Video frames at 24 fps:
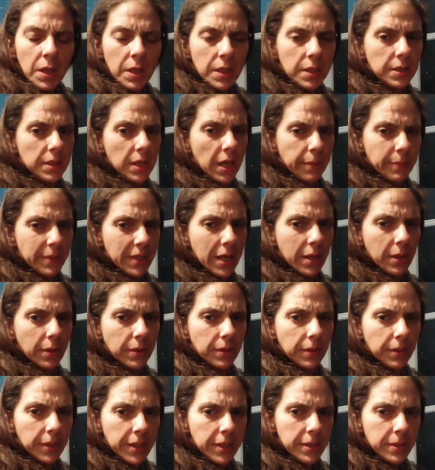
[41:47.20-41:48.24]
His name's not
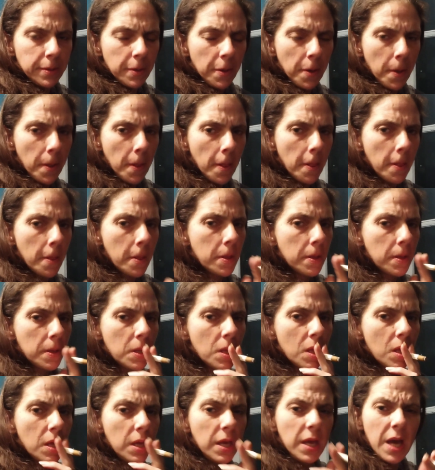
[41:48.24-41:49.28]
on the lease.
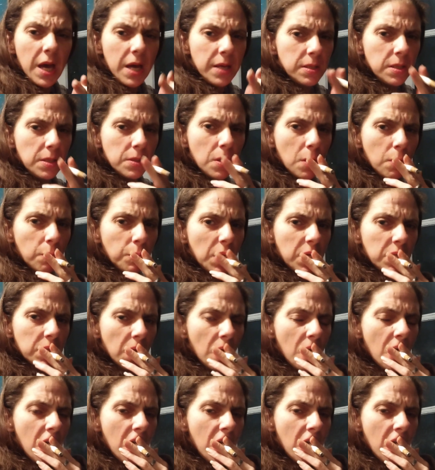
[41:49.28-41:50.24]
He has his own place.